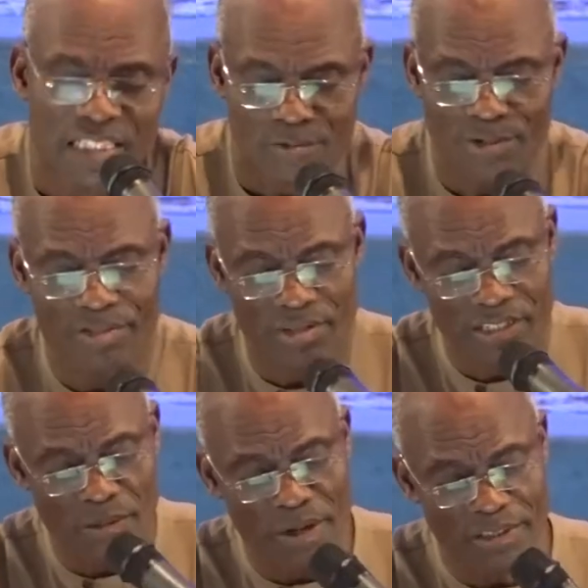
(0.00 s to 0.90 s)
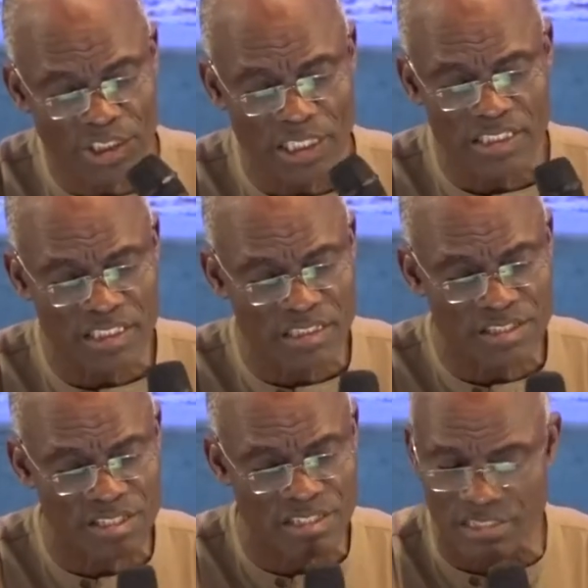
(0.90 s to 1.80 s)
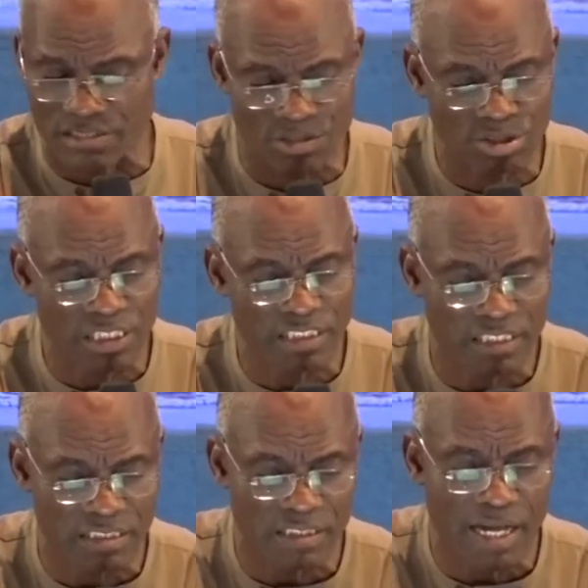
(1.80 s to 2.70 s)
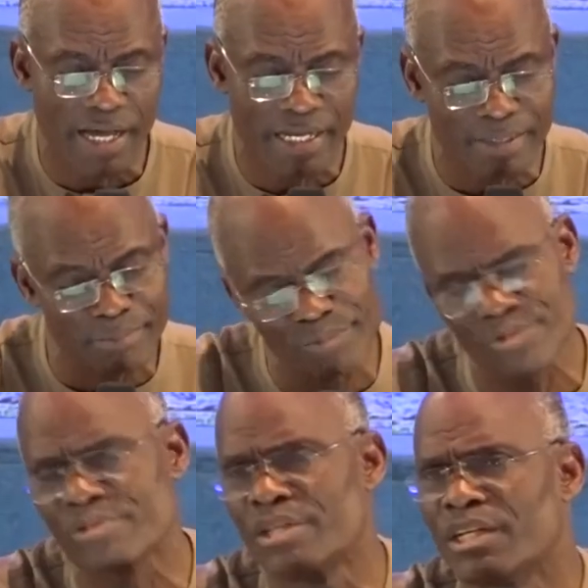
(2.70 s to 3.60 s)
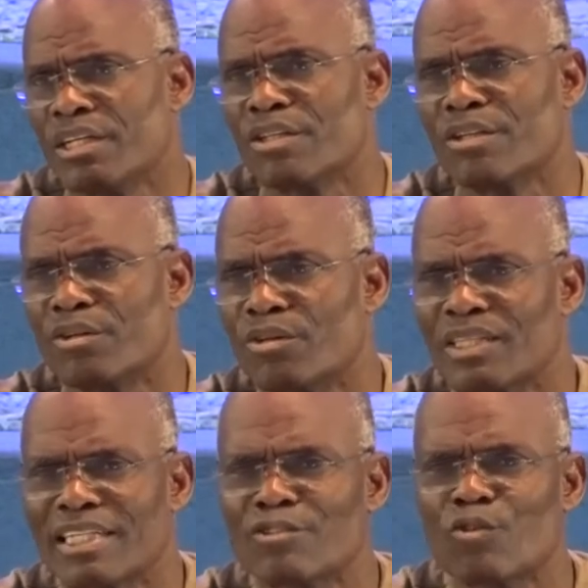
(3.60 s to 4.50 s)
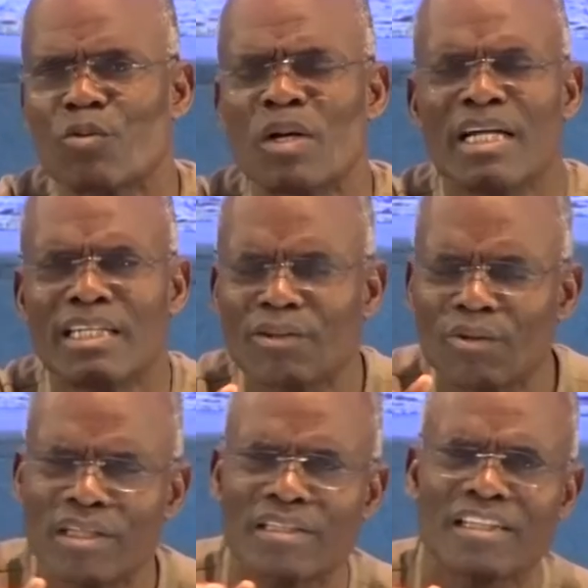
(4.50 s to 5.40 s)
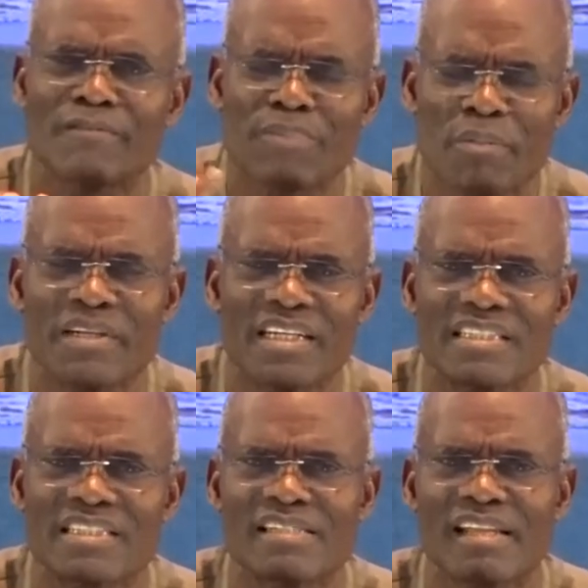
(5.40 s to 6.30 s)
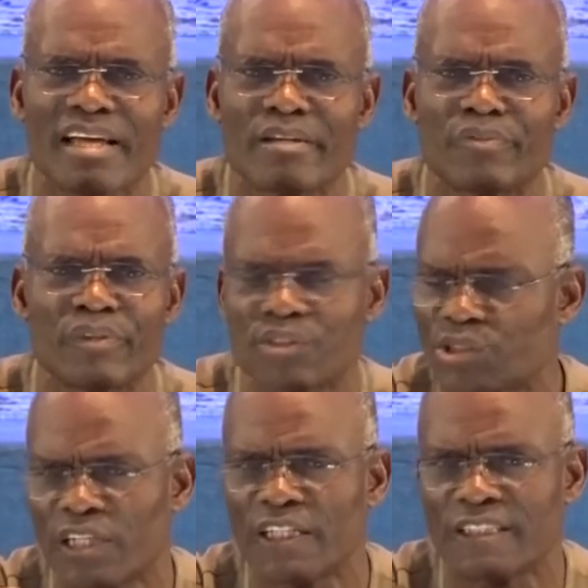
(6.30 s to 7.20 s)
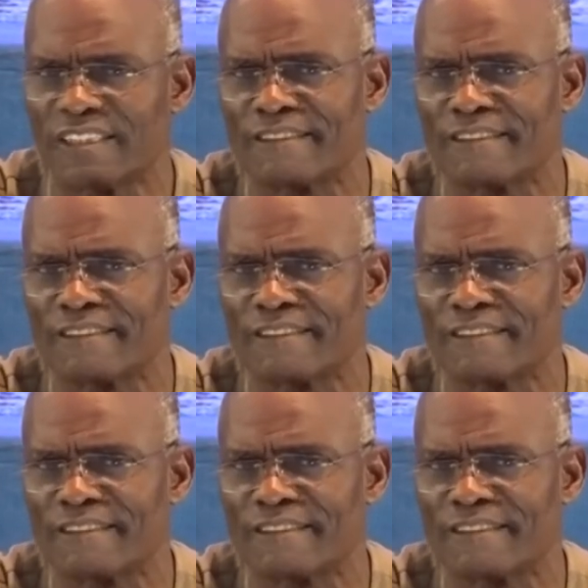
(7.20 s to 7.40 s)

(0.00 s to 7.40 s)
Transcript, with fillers: We're talking about changing seasons, changing times. You know, there's no, the only thing permanent in life is change.